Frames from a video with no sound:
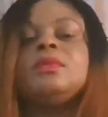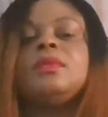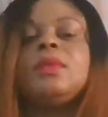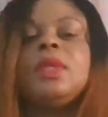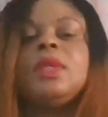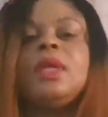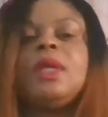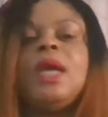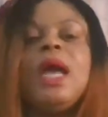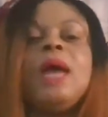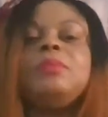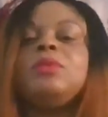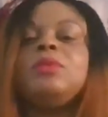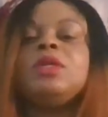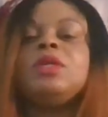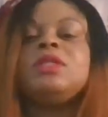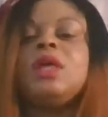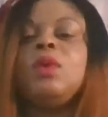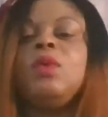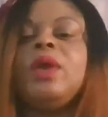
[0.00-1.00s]
I'm not
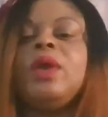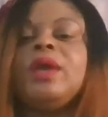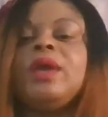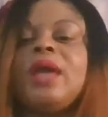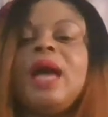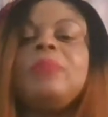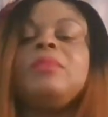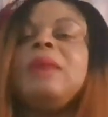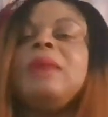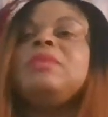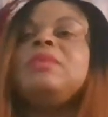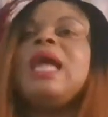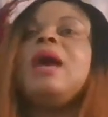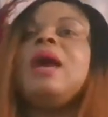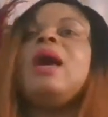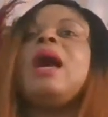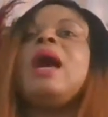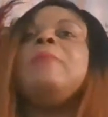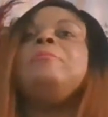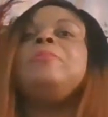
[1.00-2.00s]
awake.
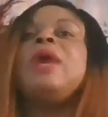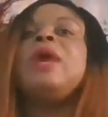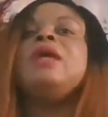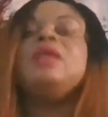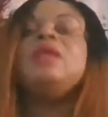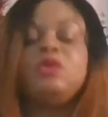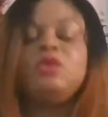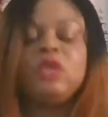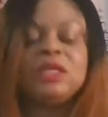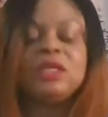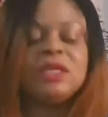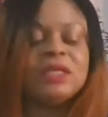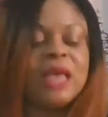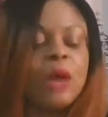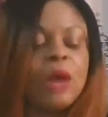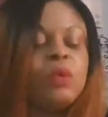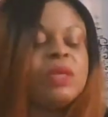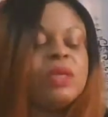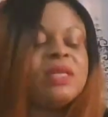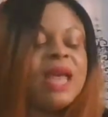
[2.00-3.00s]
This is how
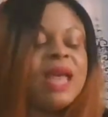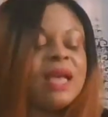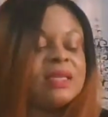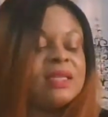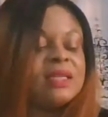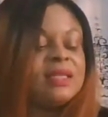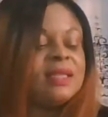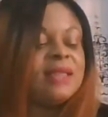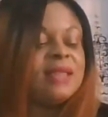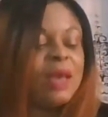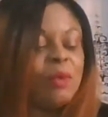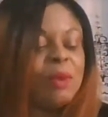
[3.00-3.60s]
it does. This is how we